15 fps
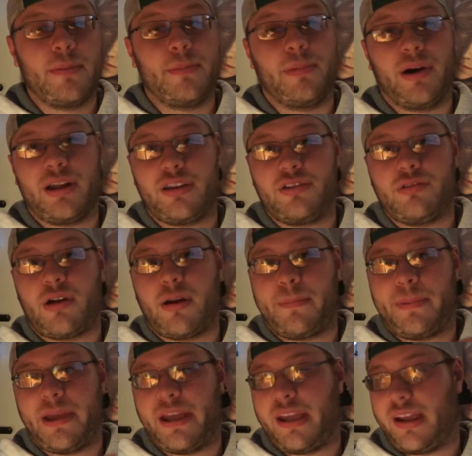But you are
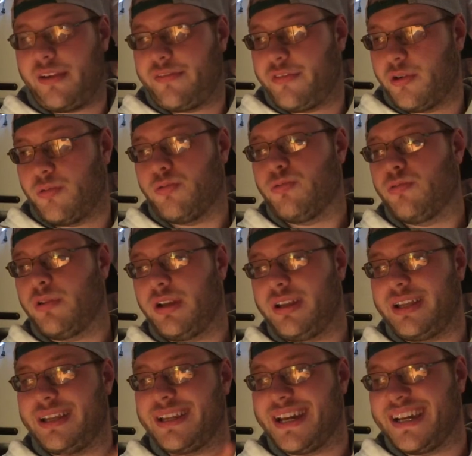paying for
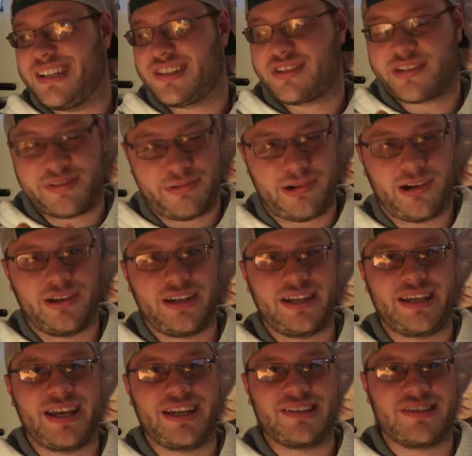really nice quality
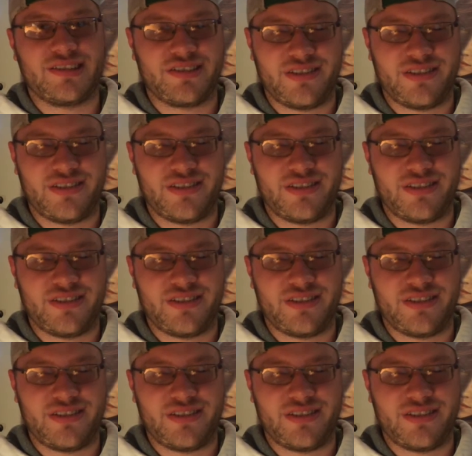cases.